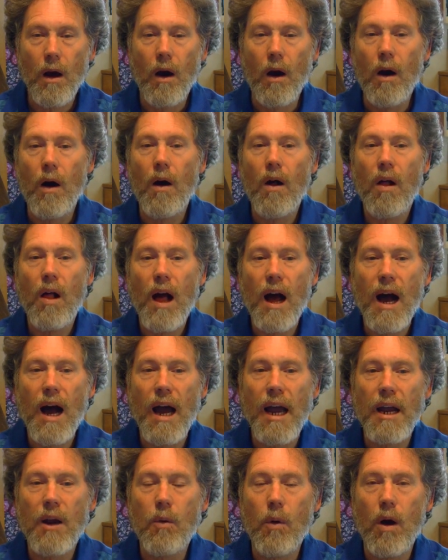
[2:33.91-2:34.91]
All
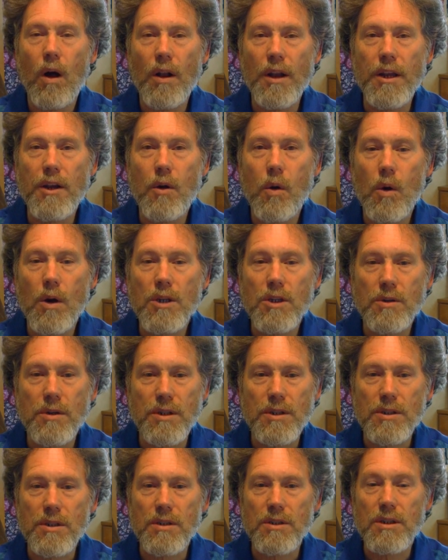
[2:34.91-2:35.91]
high-quality quartz
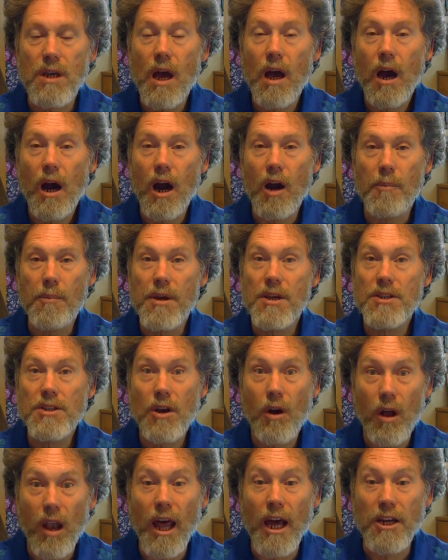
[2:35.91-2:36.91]
crystals are
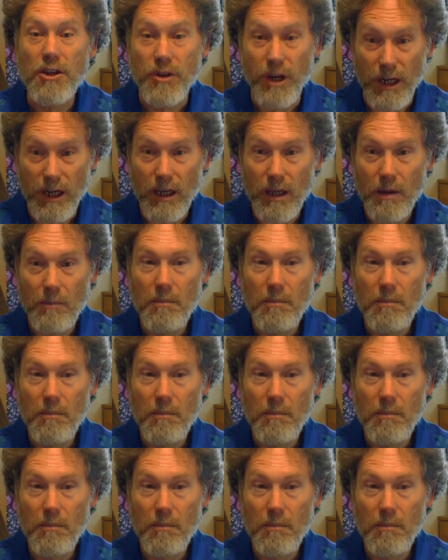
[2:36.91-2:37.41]
piezoelectric,